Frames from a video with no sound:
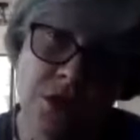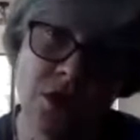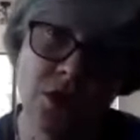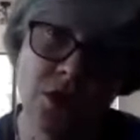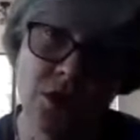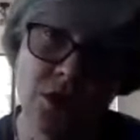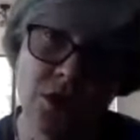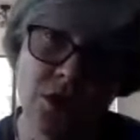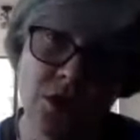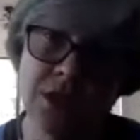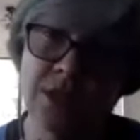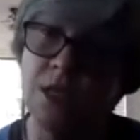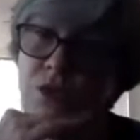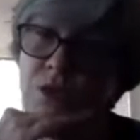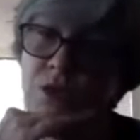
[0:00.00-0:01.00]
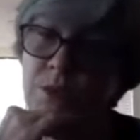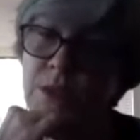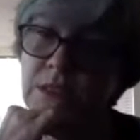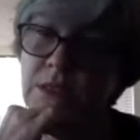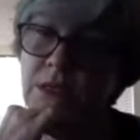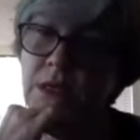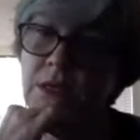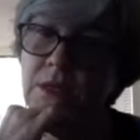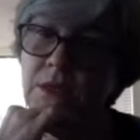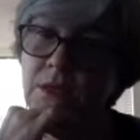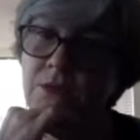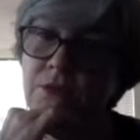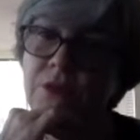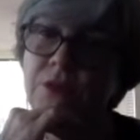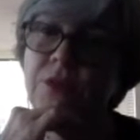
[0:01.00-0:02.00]
know these chemo treatments uh,
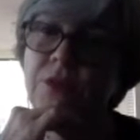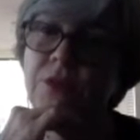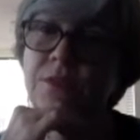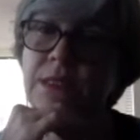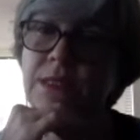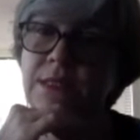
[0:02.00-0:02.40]
are very